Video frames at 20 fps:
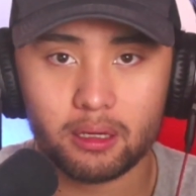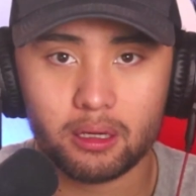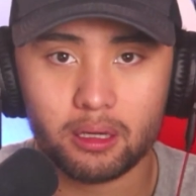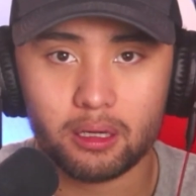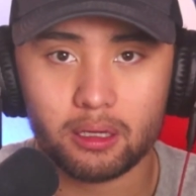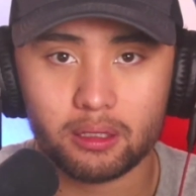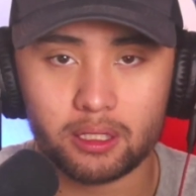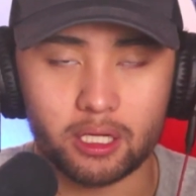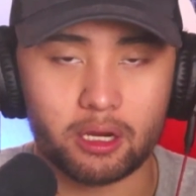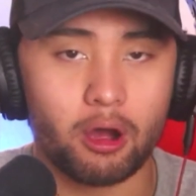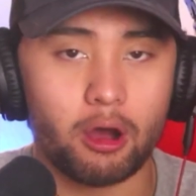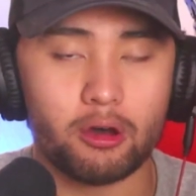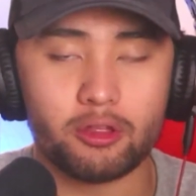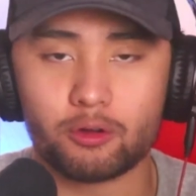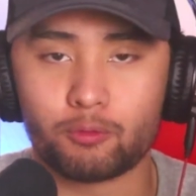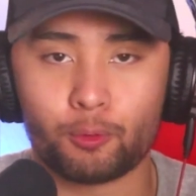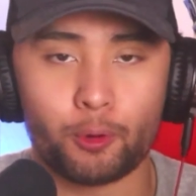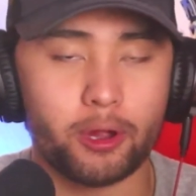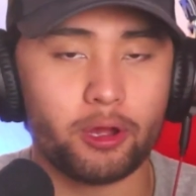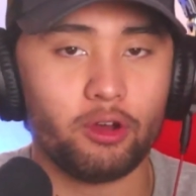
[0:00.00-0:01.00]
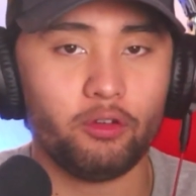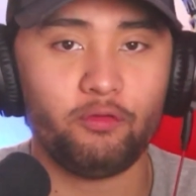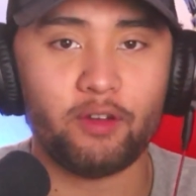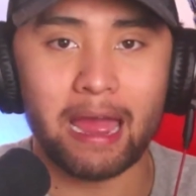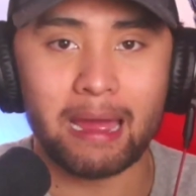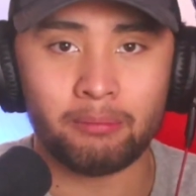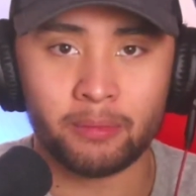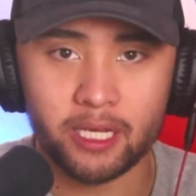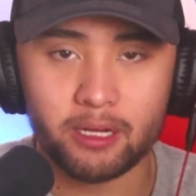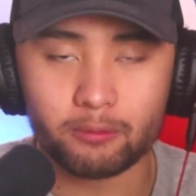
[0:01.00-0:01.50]
to call the royal
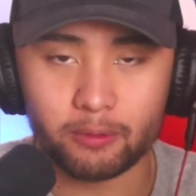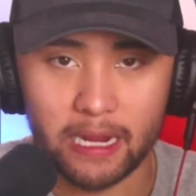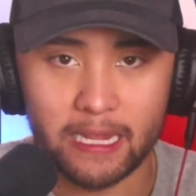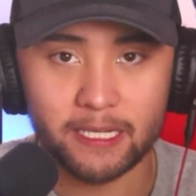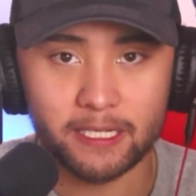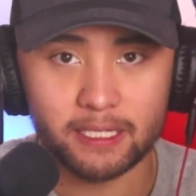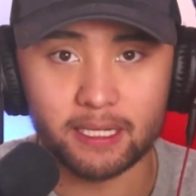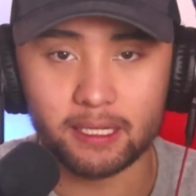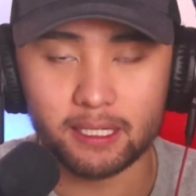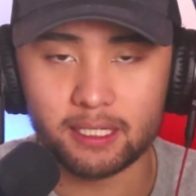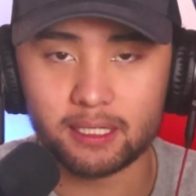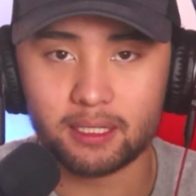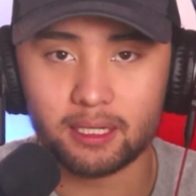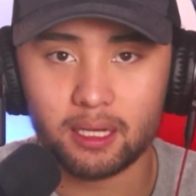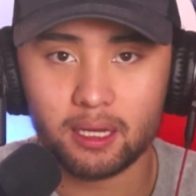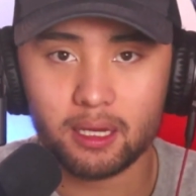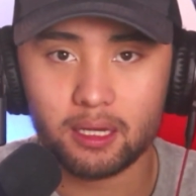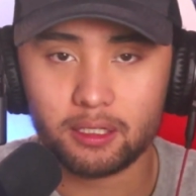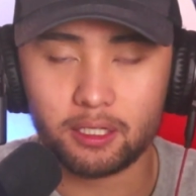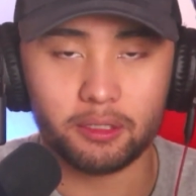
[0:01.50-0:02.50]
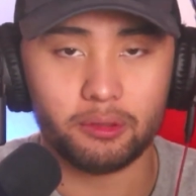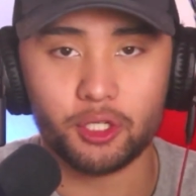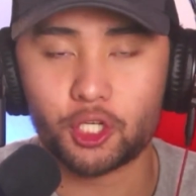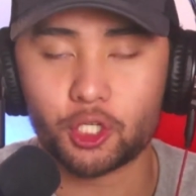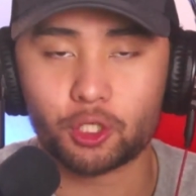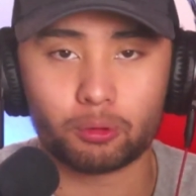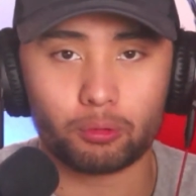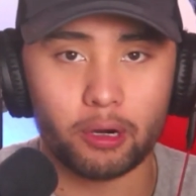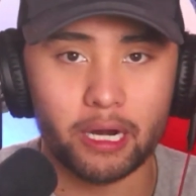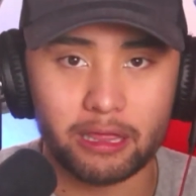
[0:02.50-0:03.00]
family racist, to
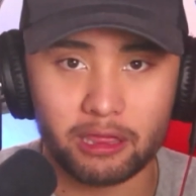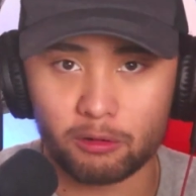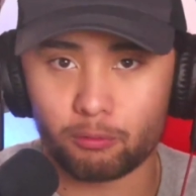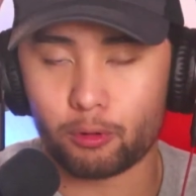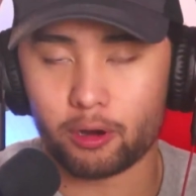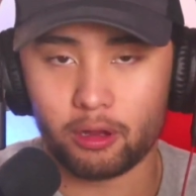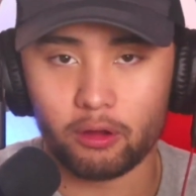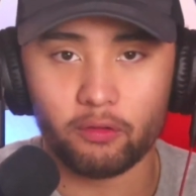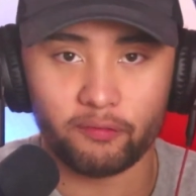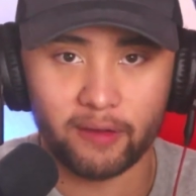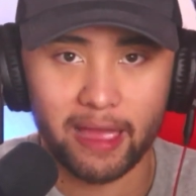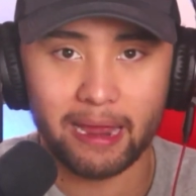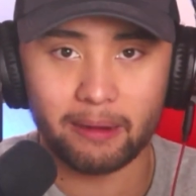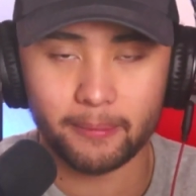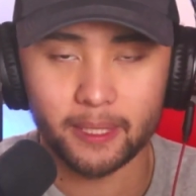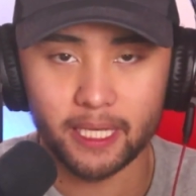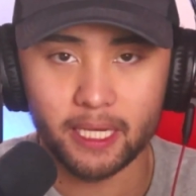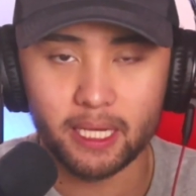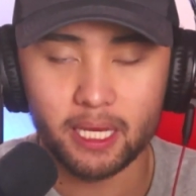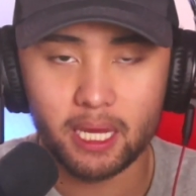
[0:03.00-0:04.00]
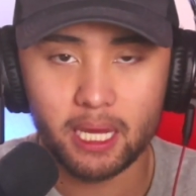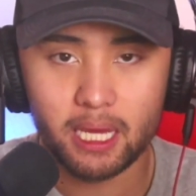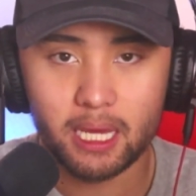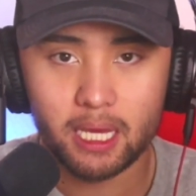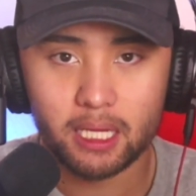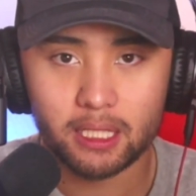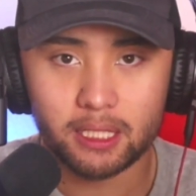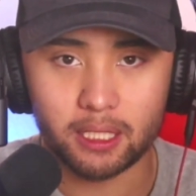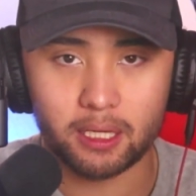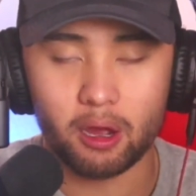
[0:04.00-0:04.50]
destroy the royal family,
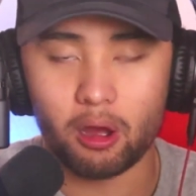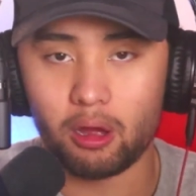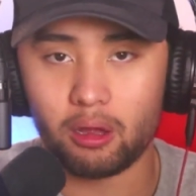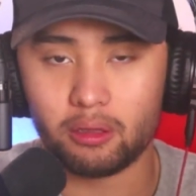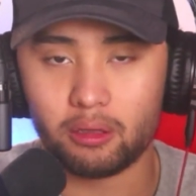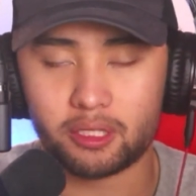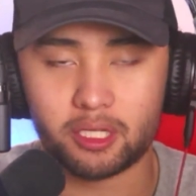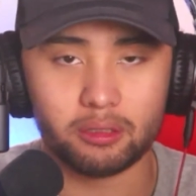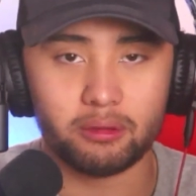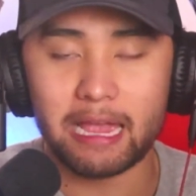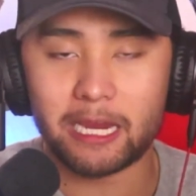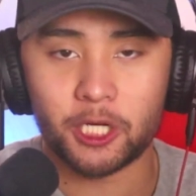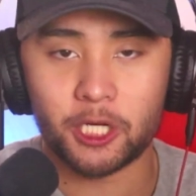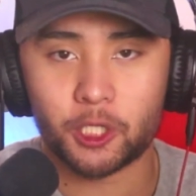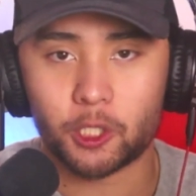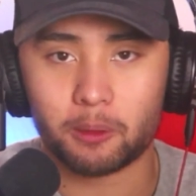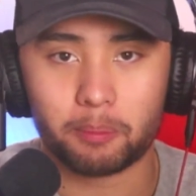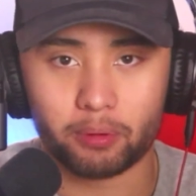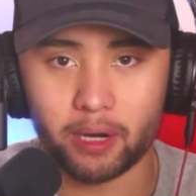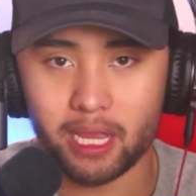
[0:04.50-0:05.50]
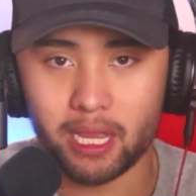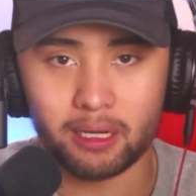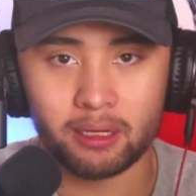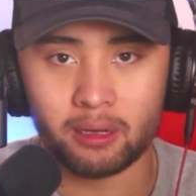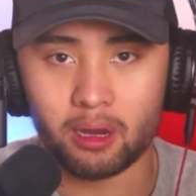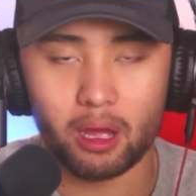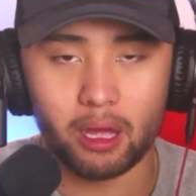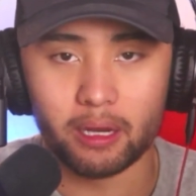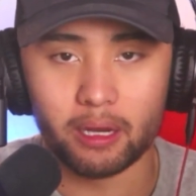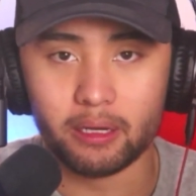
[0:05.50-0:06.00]
to lecture
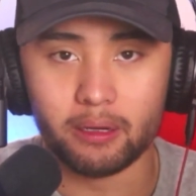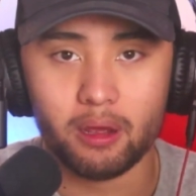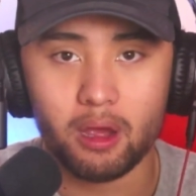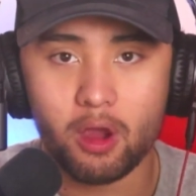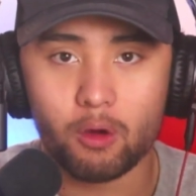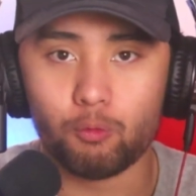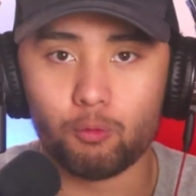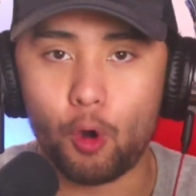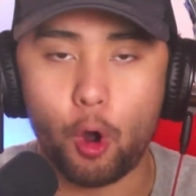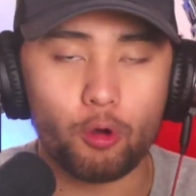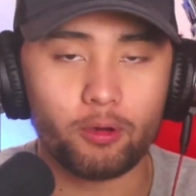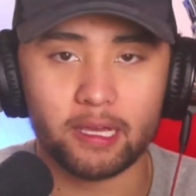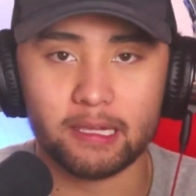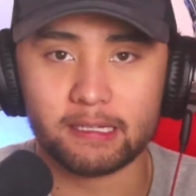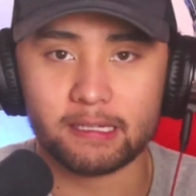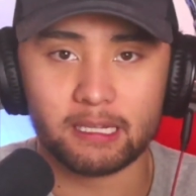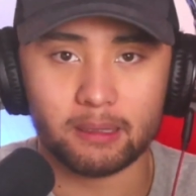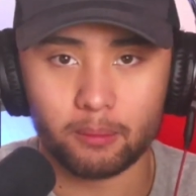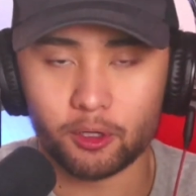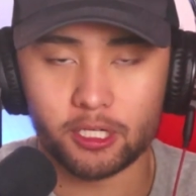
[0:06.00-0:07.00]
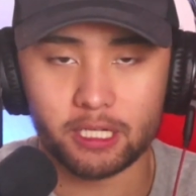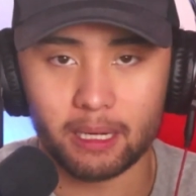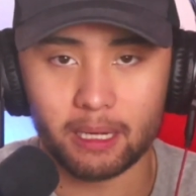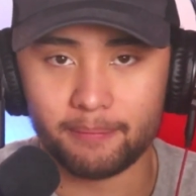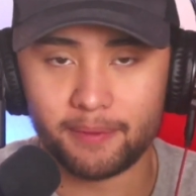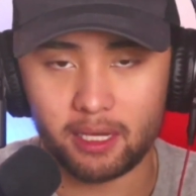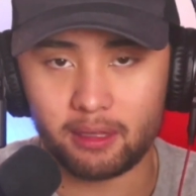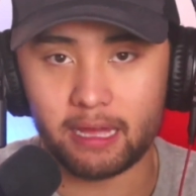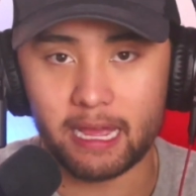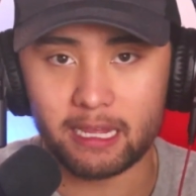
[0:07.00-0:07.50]
Britain on wokeism or
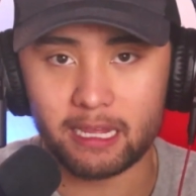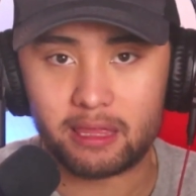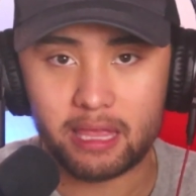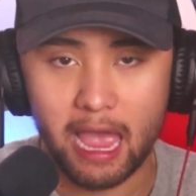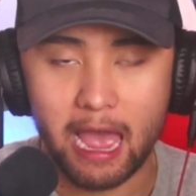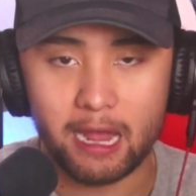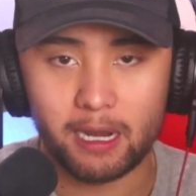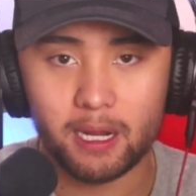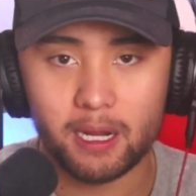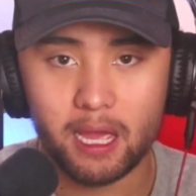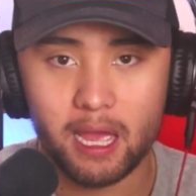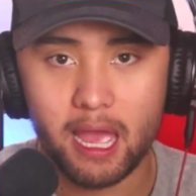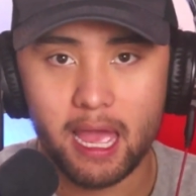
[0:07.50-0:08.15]
something like that,